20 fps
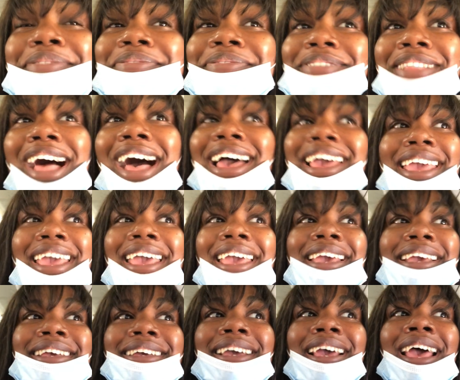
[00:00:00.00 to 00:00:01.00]

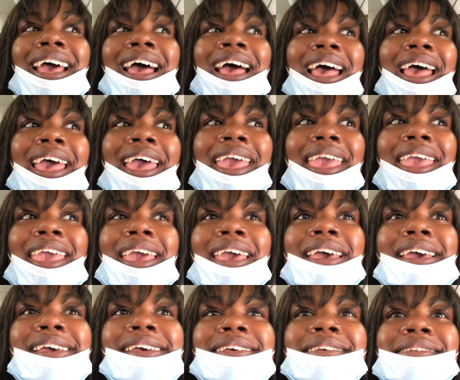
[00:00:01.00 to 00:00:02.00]
flying
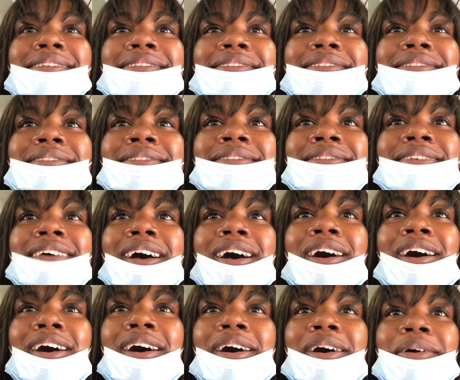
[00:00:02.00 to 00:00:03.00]
and
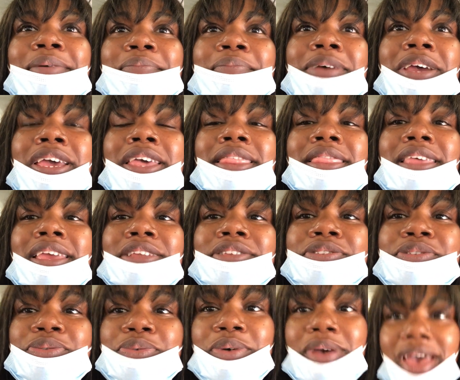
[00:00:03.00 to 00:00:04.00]
um, they
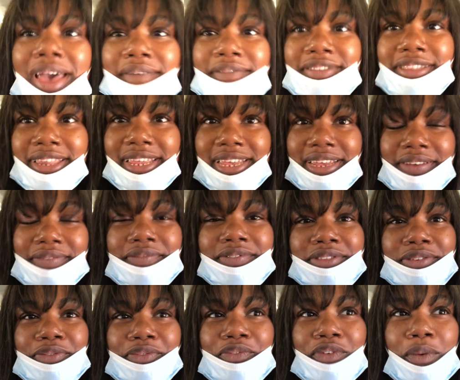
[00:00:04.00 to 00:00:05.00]
do have
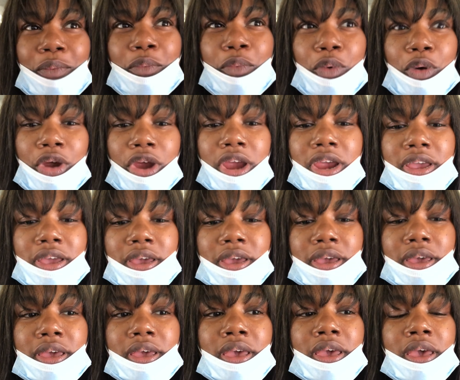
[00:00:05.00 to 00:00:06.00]
leaves from work
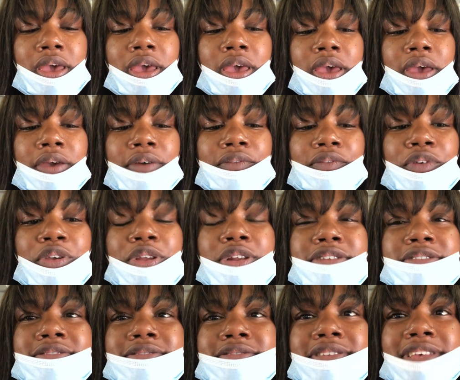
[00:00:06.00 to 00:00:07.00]
for you to
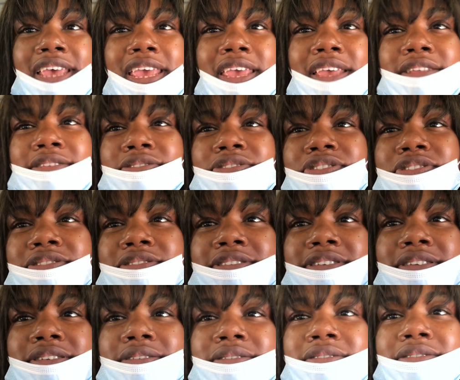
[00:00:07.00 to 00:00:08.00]
take just
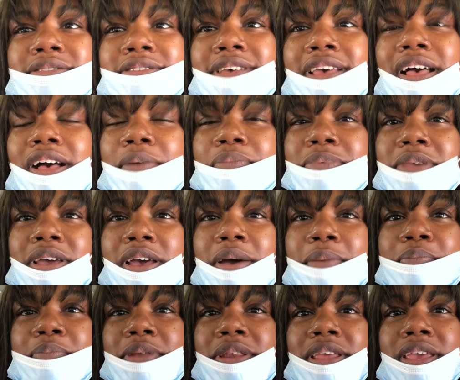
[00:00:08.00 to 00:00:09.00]
in, to help the
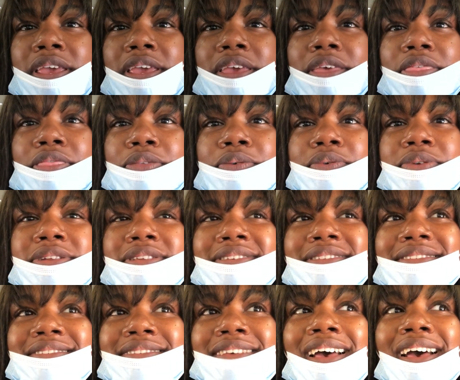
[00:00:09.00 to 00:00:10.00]
company through
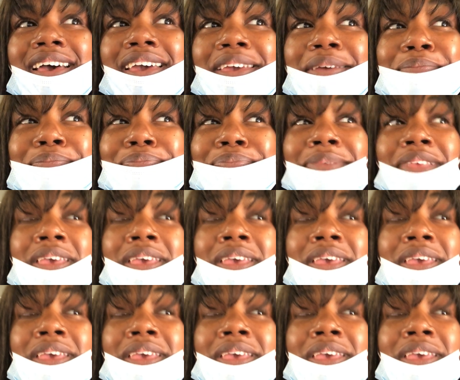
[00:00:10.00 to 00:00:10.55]
this time